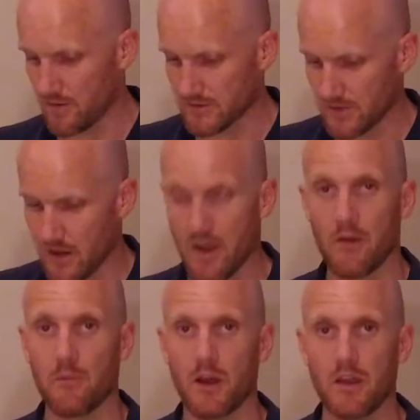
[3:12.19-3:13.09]
of sight,
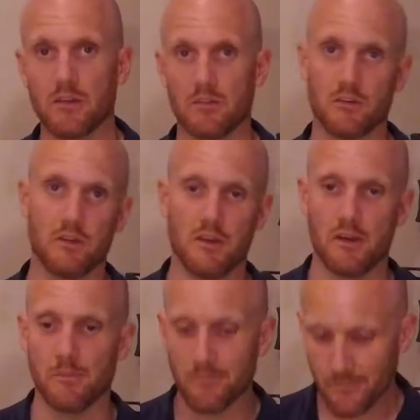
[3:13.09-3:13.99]
out of mind until you need
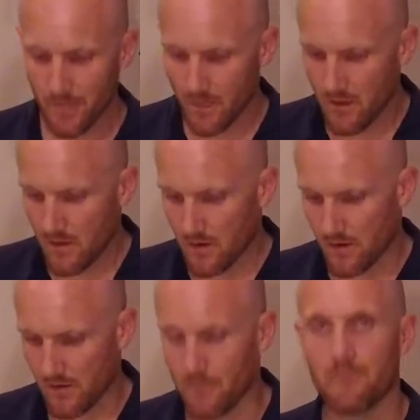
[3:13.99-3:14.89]
it.
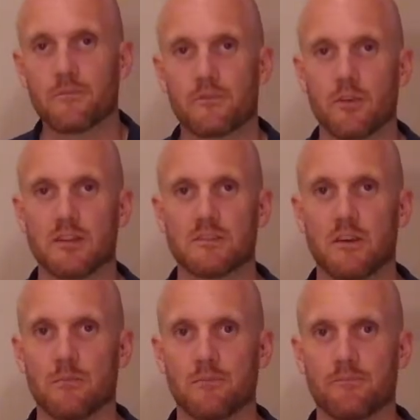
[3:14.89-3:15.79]
So that's
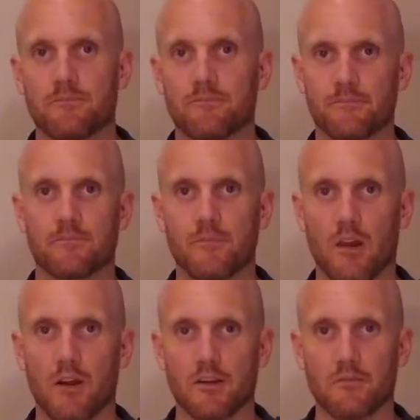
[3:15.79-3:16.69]
it.
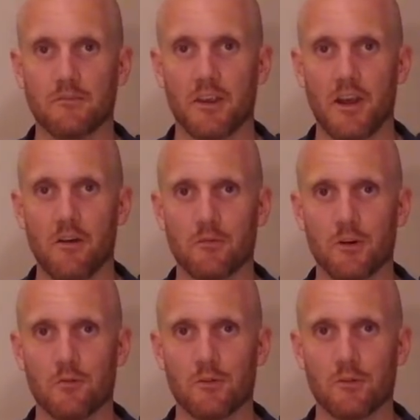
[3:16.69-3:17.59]
Get out and go for